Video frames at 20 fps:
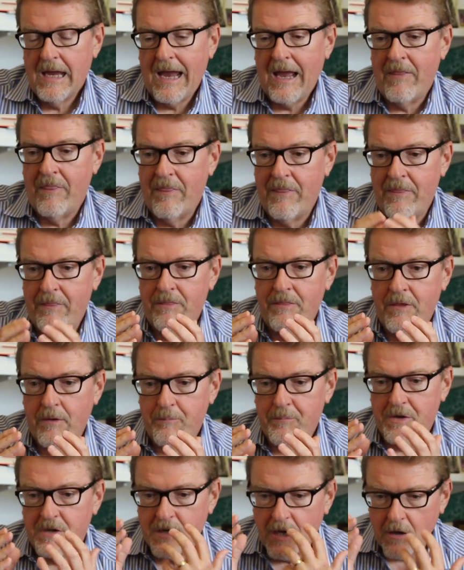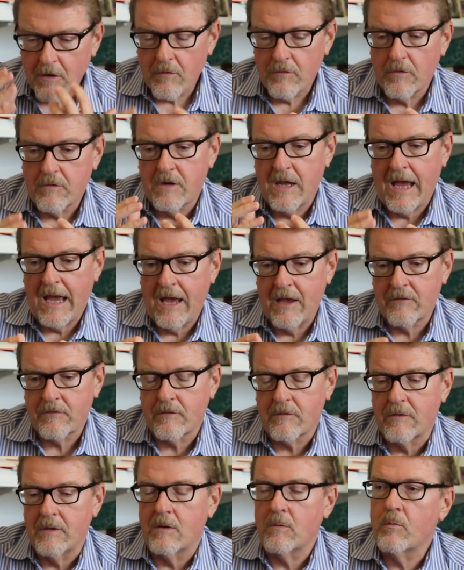And the particular
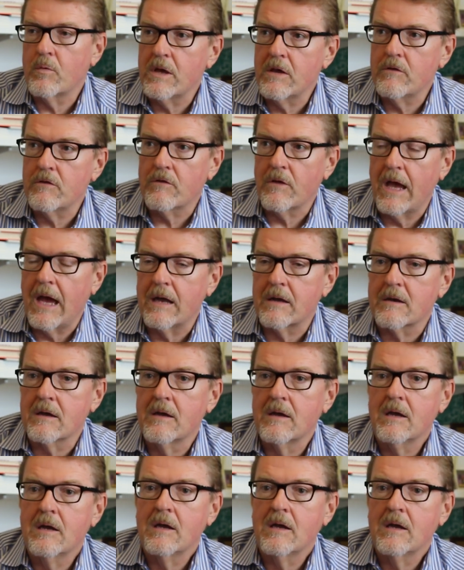task that we set